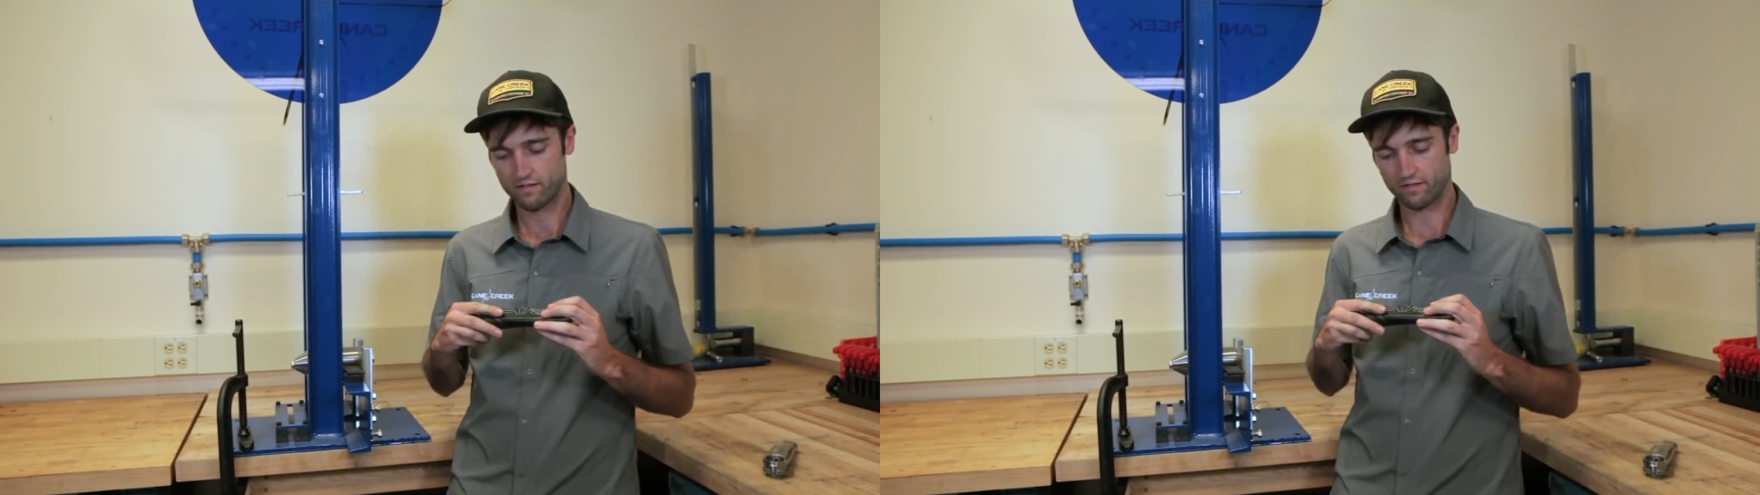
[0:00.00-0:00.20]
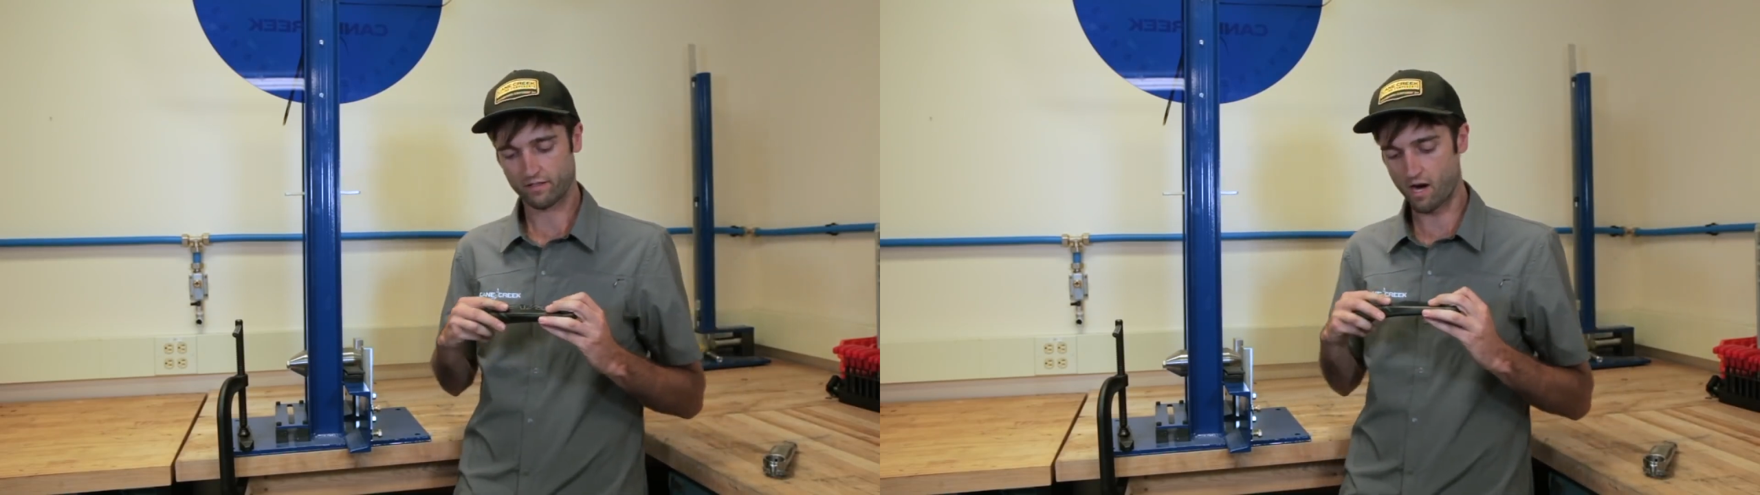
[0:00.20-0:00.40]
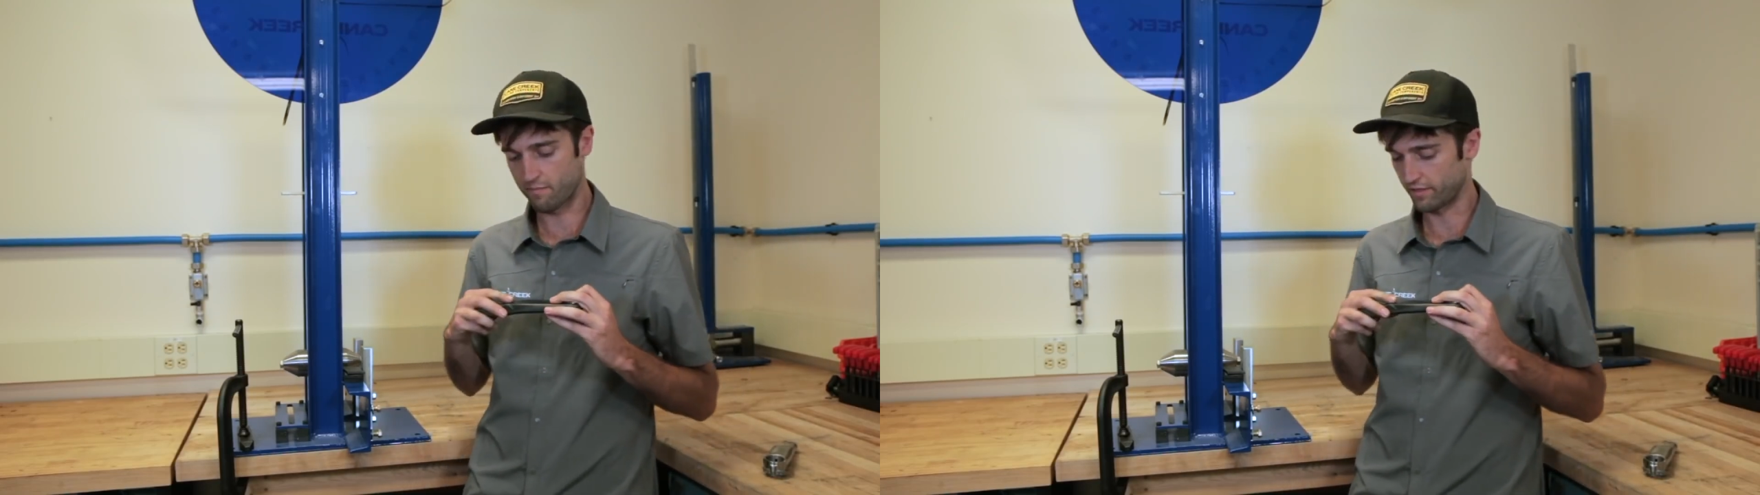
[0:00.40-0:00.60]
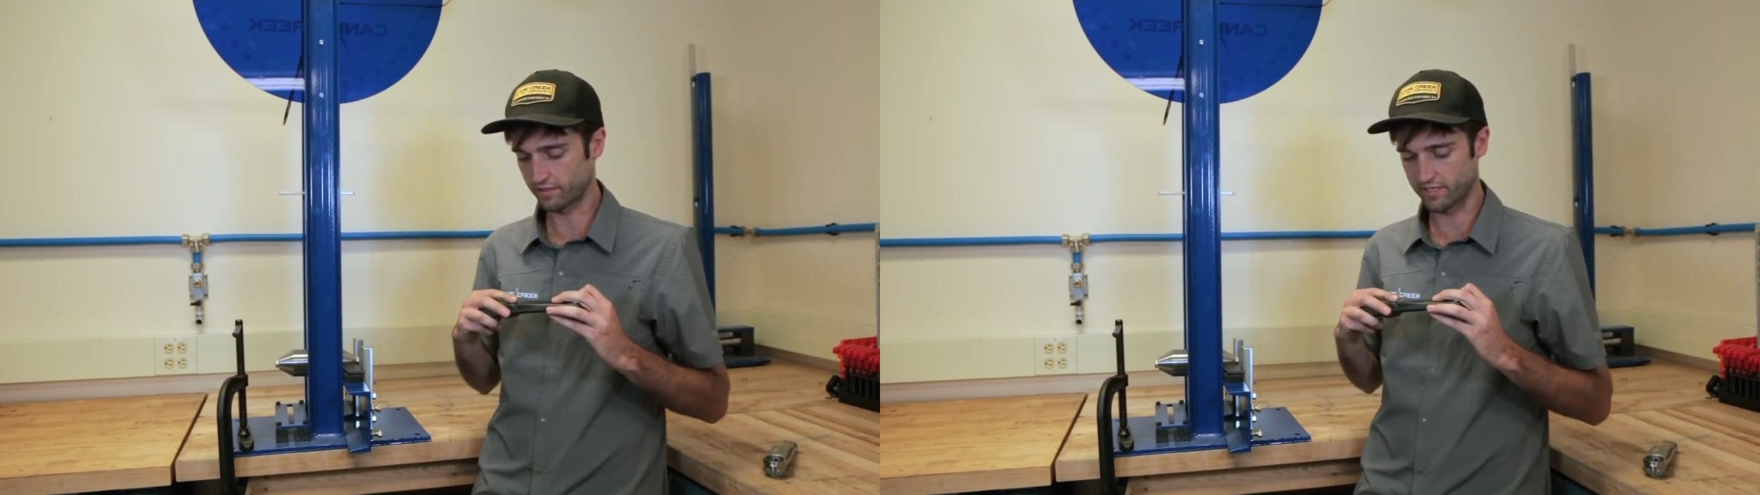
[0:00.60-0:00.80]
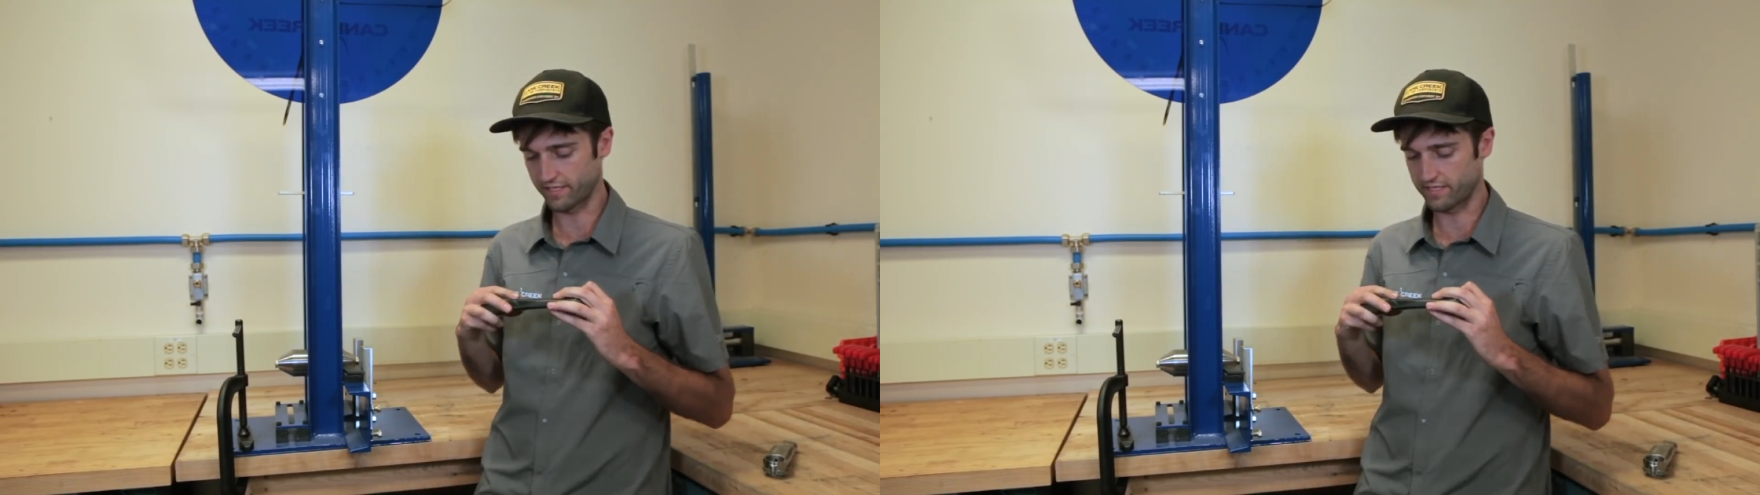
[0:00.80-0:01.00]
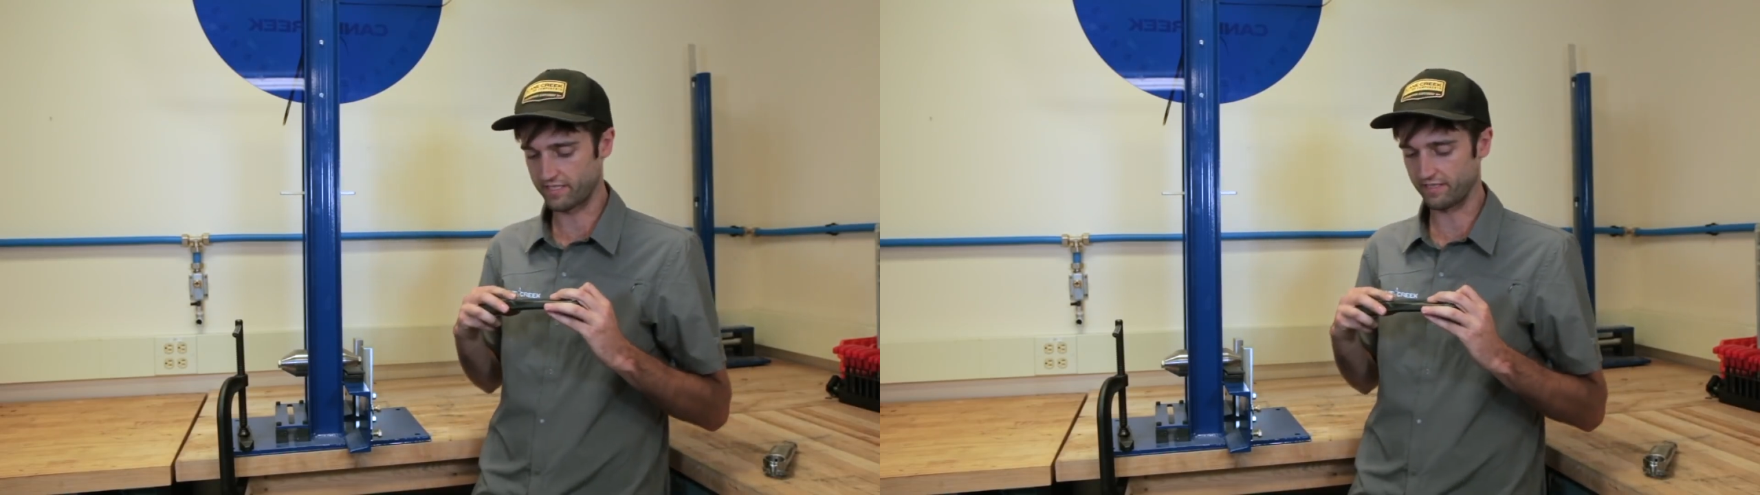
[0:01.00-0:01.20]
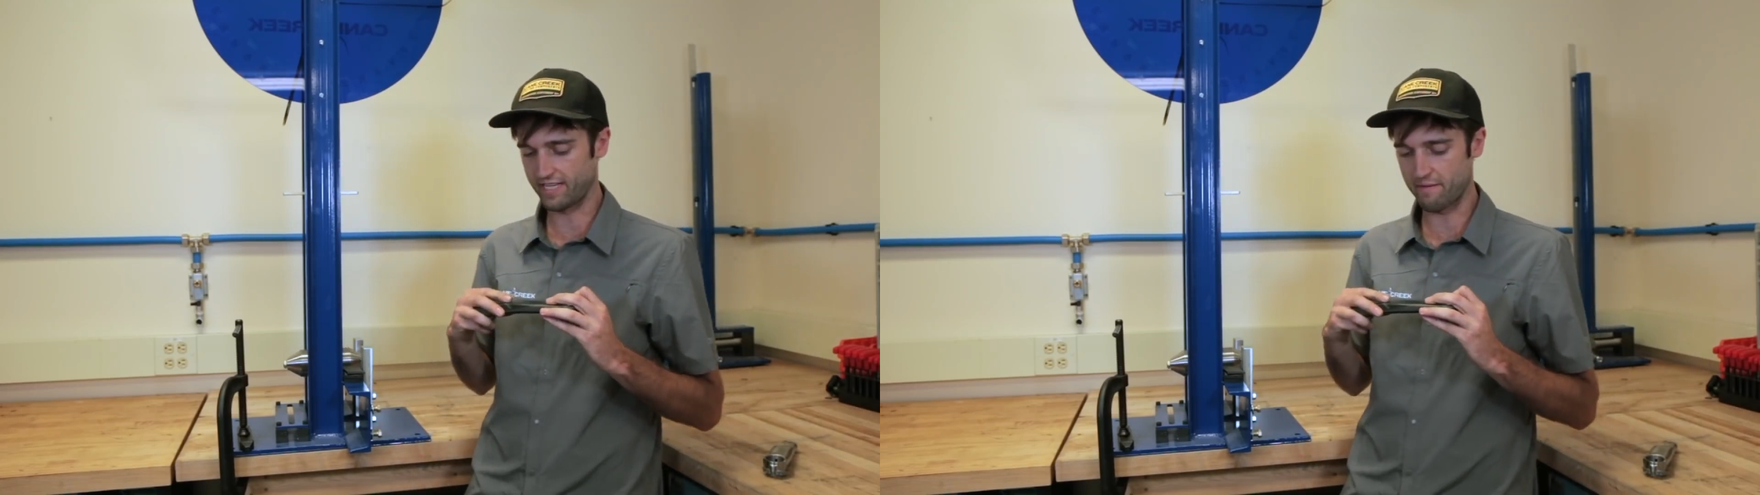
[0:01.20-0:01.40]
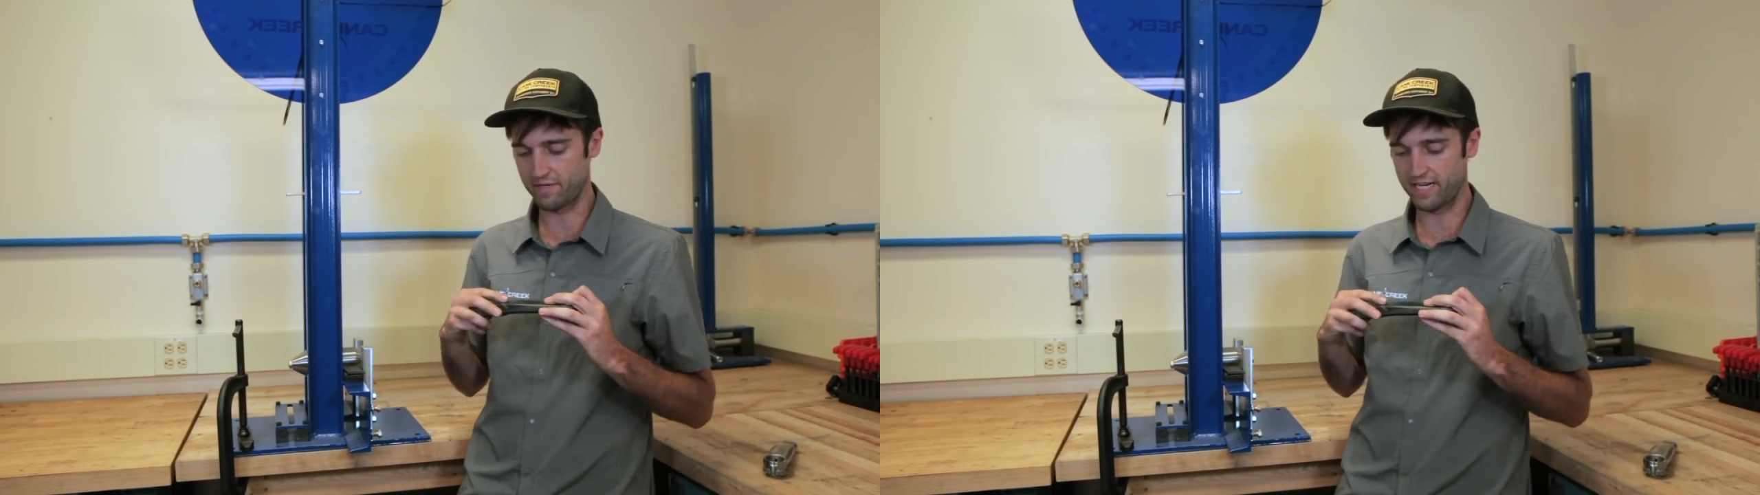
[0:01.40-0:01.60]
The carbon looks like it's
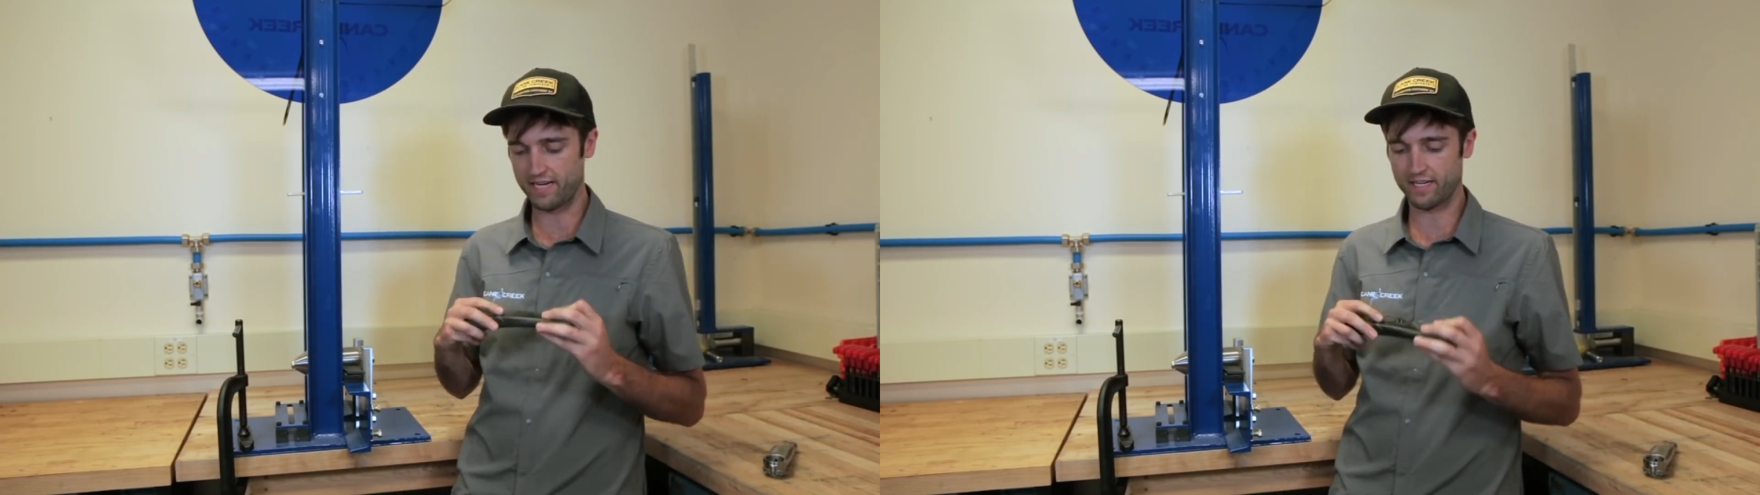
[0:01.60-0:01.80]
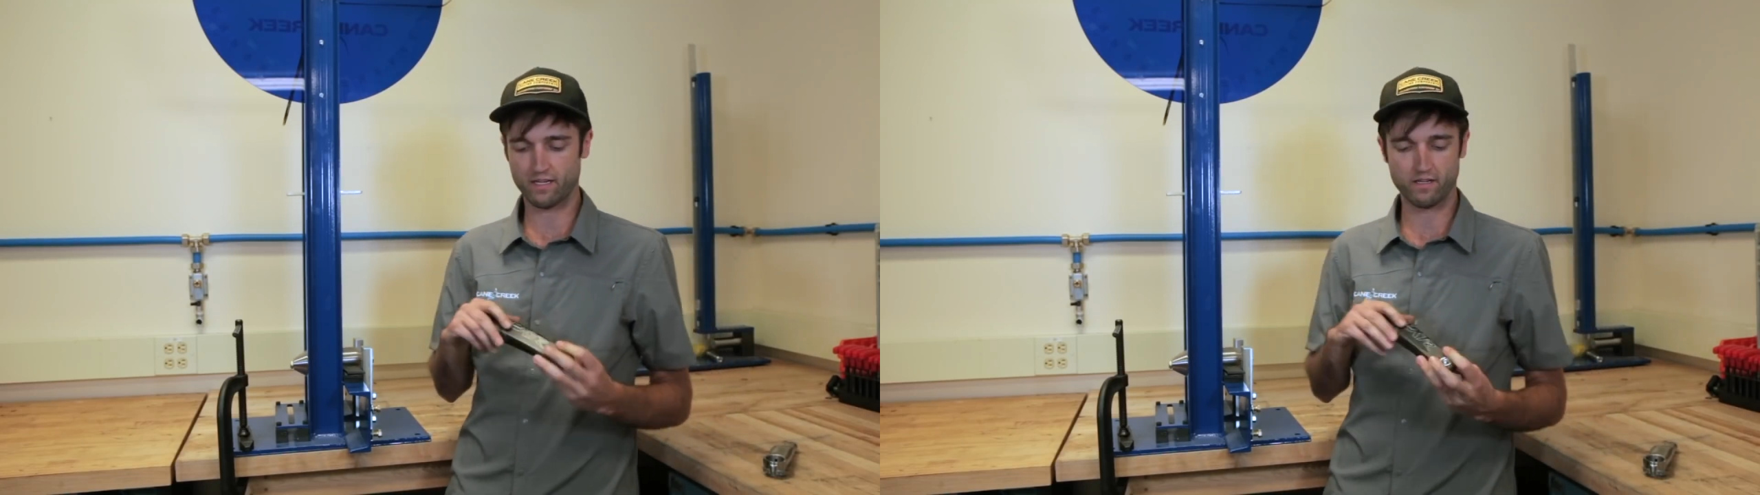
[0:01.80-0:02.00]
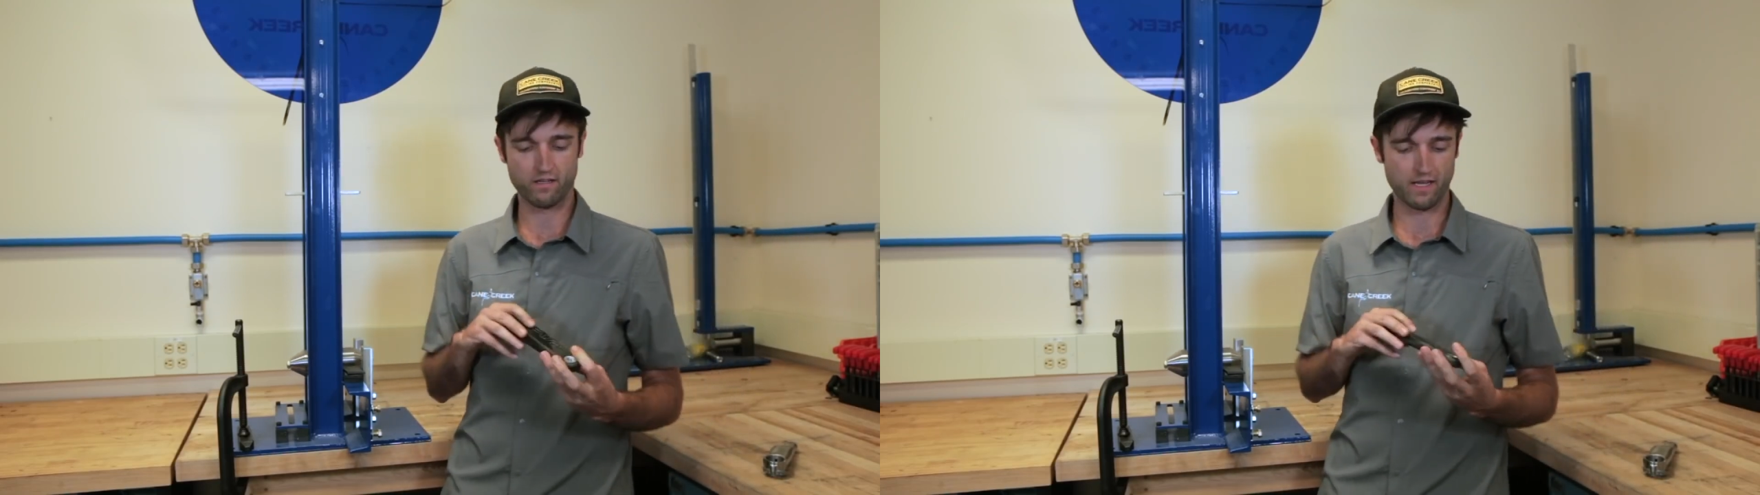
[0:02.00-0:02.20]
delaminating,